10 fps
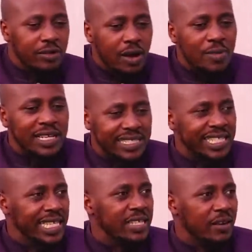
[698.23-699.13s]
when you know how
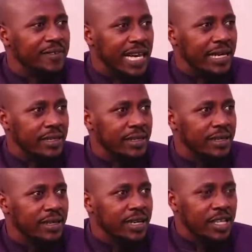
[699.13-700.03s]
much digging you've done,
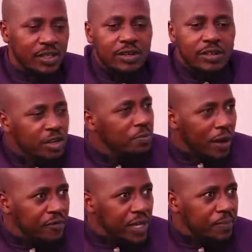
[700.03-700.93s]
you know you're
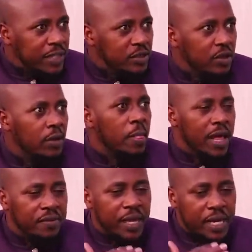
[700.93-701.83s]
not perfect, but you
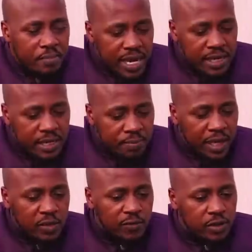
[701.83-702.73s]
know the remaining
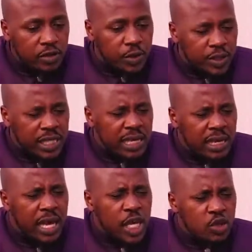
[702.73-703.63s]
part of growth. We
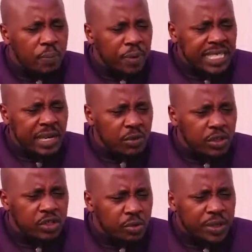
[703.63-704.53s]
said your partner
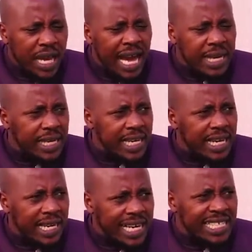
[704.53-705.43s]
will also be act
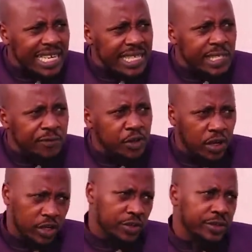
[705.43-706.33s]
like a catalyst for your